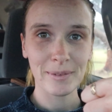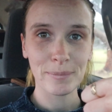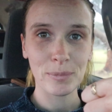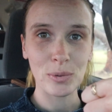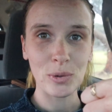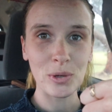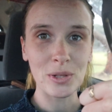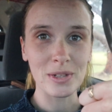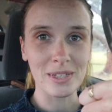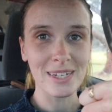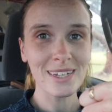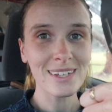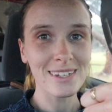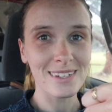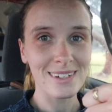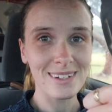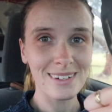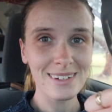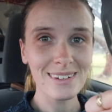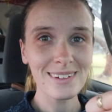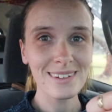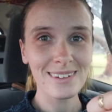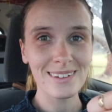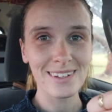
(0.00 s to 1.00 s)
Port
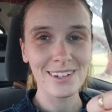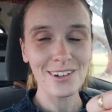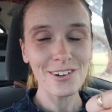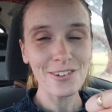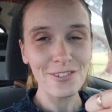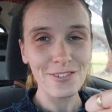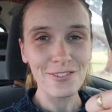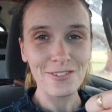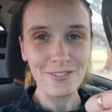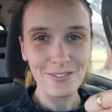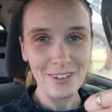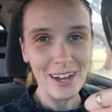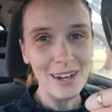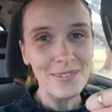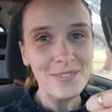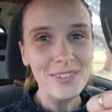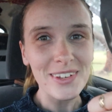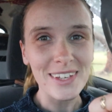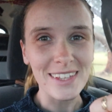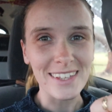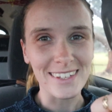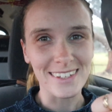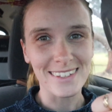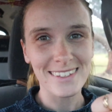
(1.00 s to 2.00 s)
Lincoln, you're
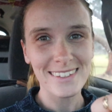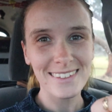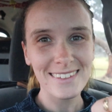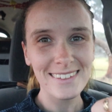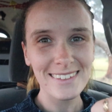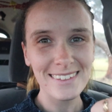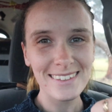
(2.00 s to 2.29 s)
fabulous.